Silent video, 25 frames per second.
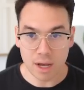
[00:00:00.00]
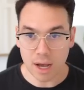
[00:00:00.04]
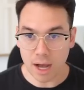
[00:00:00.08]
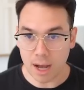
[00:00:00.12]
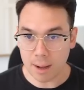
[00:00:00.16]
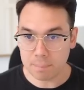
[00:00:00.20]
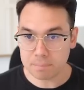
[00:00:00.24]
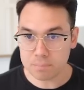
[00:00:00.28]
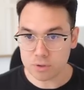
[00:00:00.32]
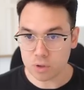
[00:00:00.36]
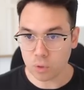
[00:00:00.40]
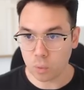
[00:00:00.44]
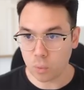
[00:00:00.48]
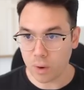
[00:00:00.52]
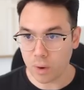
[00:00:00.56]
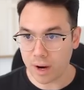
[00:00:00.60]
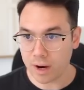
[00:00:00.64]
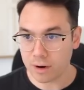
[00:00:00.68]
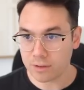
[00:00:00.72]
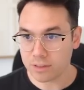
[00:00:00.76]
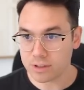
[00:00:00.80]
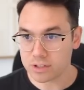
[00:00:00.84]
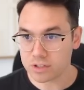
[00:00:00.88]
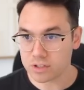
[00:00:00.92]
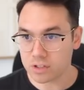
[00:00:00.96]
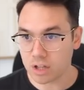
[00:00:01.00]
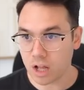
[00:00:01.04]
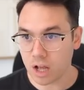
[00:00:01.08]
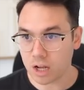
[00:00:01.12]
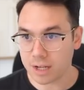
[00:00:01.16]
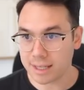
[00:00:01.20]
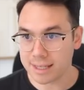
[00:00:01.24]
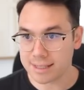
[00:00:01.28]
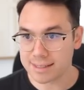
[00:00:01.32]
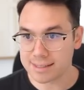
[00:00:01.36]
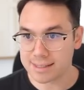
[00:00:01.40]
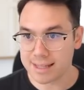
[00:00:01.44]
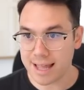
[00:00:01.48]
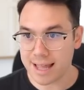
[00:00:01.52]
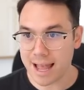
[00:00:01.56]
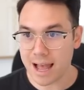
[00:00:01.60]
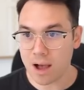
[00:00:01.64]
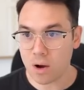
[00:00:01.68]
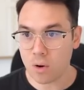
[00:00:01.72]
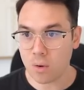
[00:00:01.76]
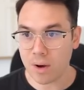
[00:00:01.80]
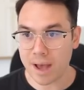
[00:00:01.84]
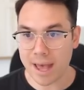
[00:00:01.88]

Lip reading: up to where the stock is now.